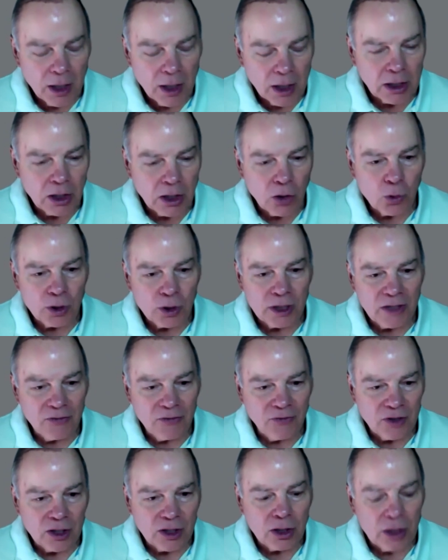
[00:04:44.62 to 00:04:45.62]
You know, where they
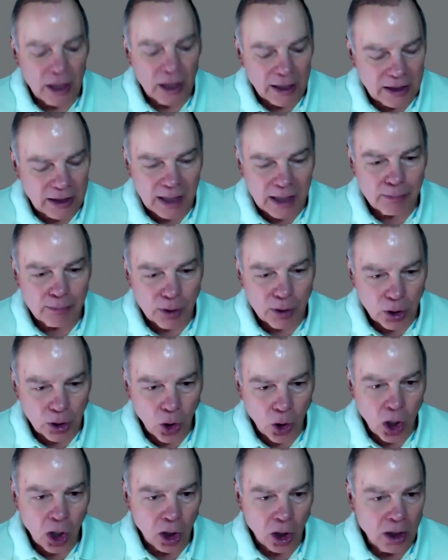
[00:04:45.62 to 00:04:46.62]
feel like they
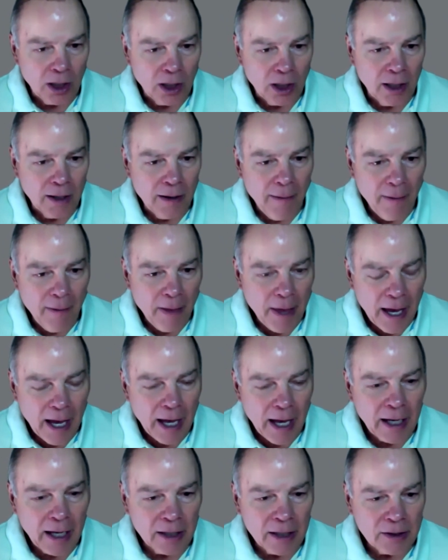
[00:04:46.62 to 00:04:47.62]
belong
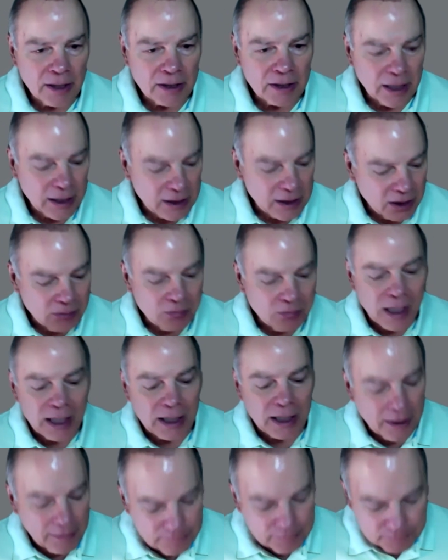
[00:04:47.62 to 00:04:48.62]
and that they can
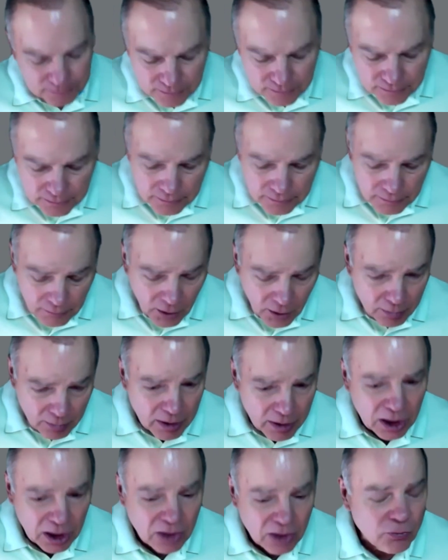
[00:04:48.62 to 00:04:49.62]
make
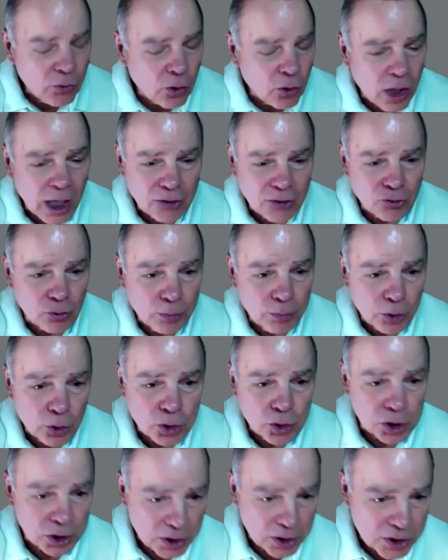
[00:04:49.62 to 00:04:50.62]
meaningful
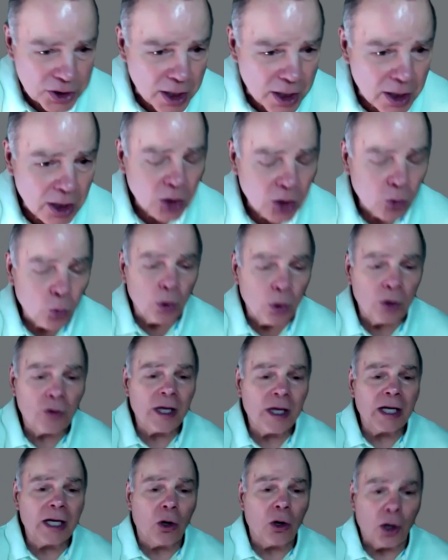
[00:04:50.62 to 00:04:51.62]
contributions where
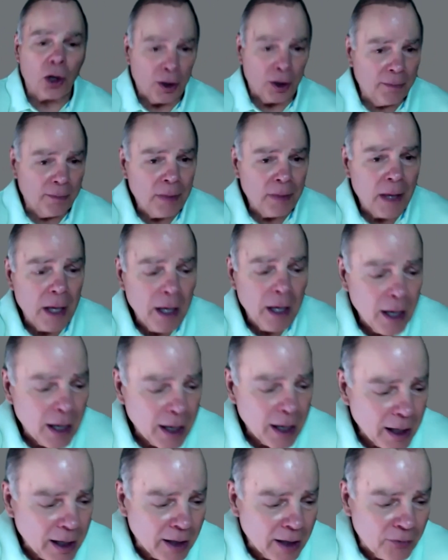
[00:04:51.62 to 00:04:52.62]
they are,
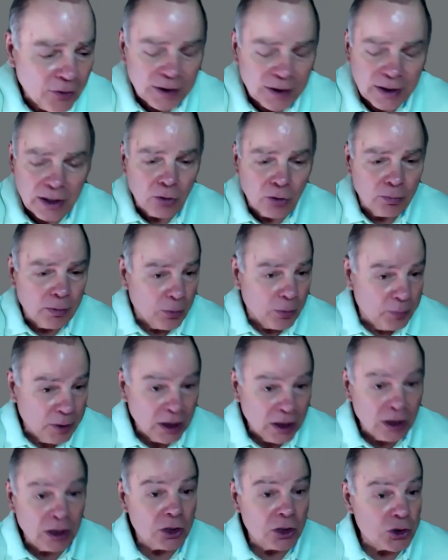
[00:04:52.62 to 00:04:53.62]
that their
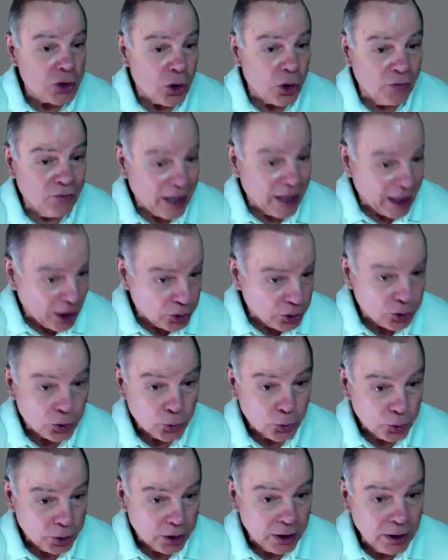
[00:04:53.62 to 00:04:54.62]
opinions are
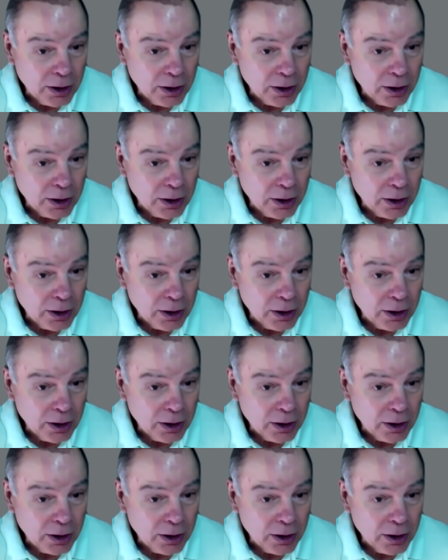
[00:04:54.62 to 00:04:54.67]
valued